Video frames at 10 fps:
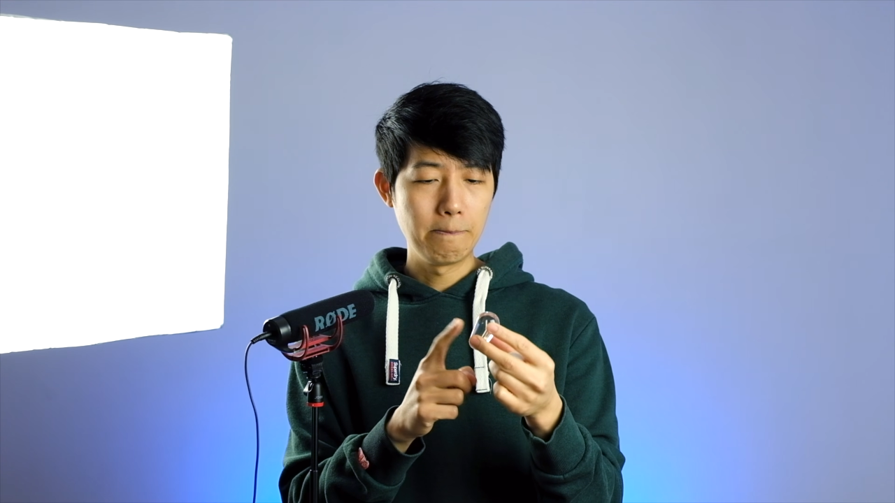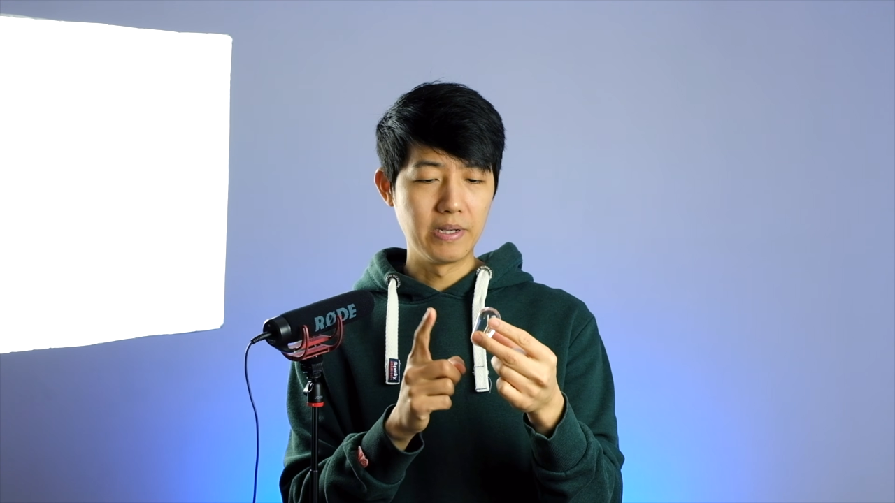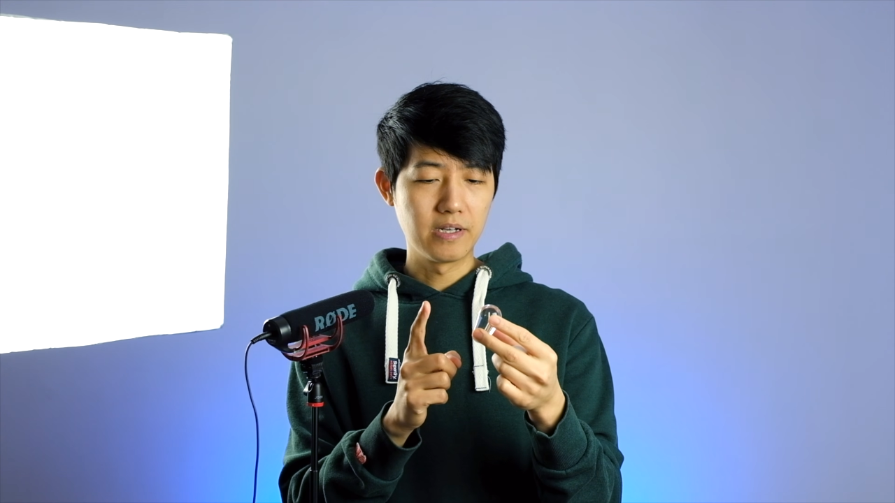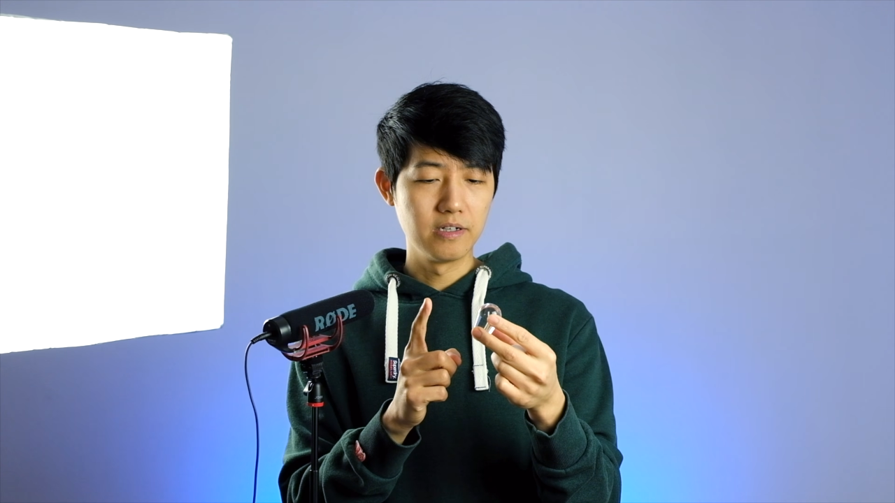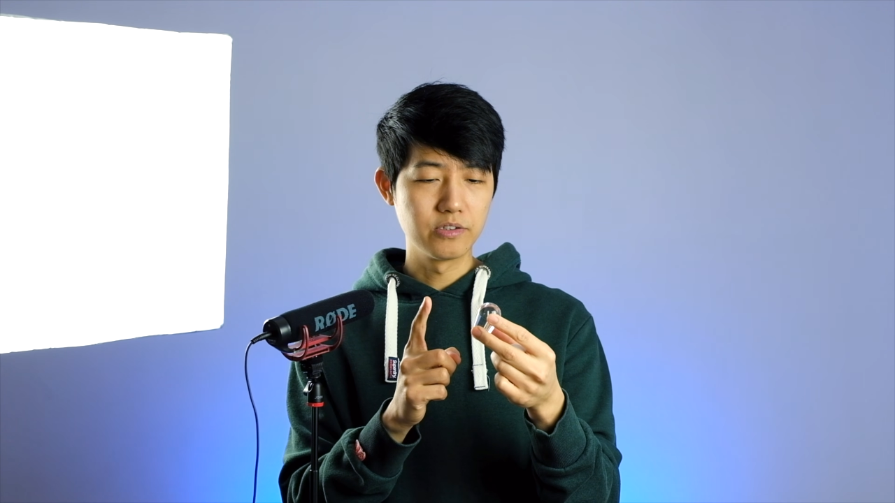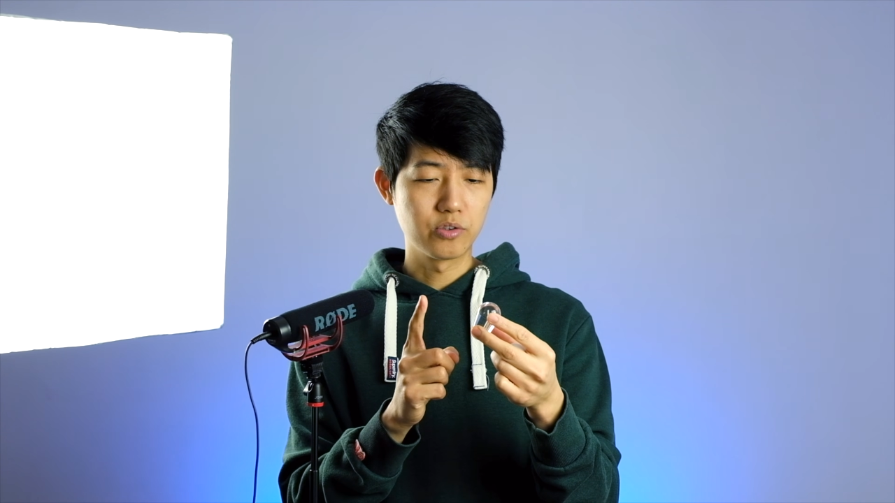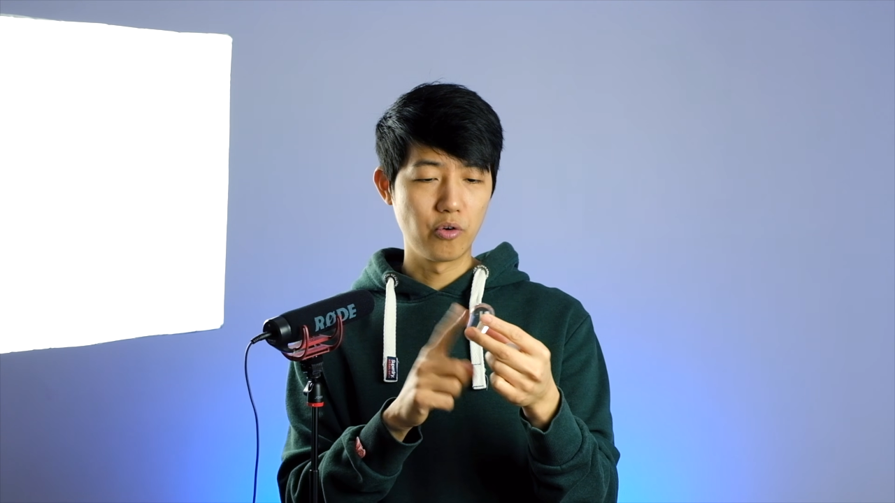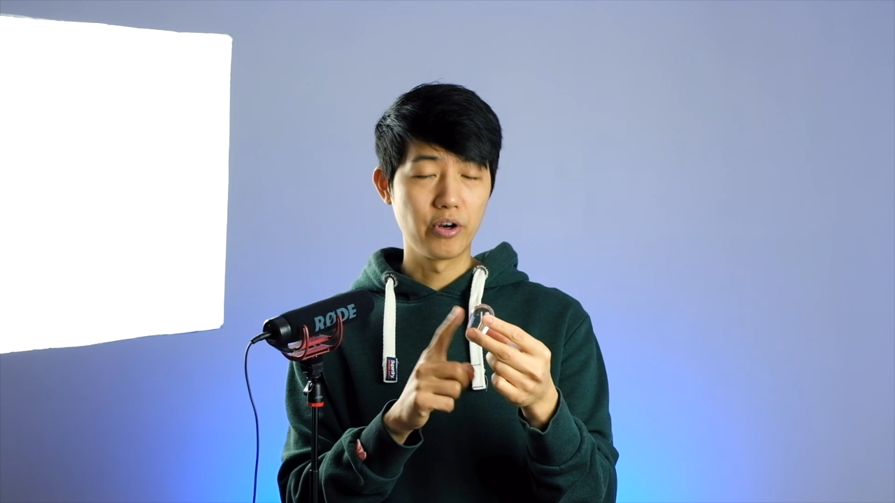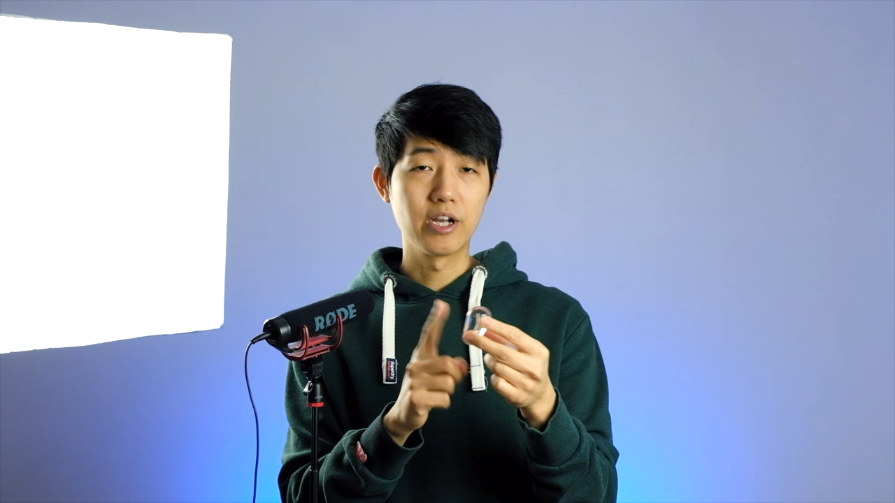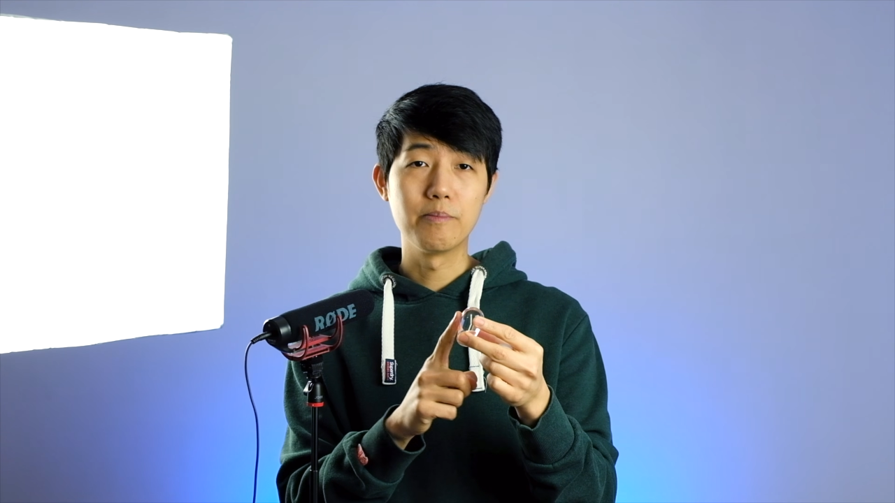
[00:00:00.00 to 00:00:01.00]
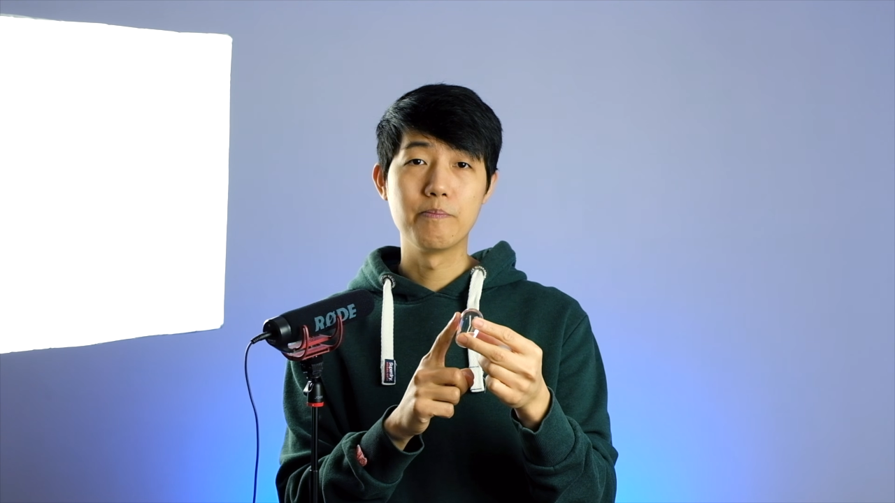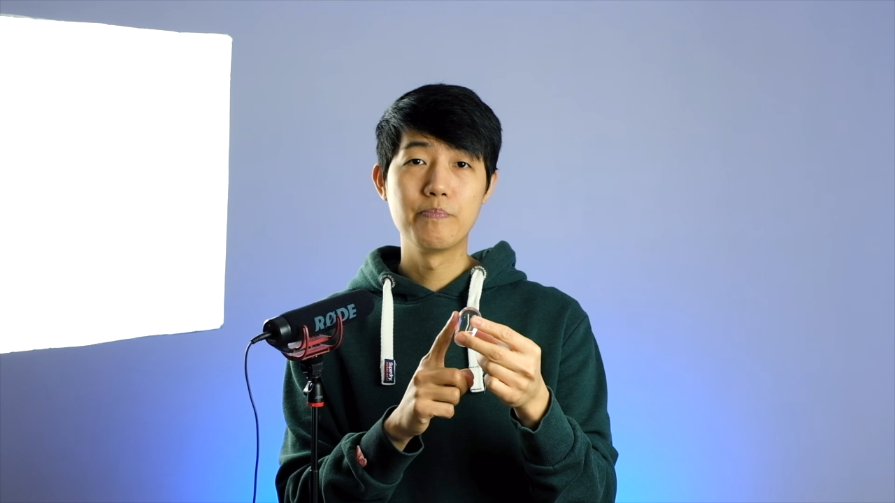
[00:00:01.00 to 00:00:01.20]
because growing up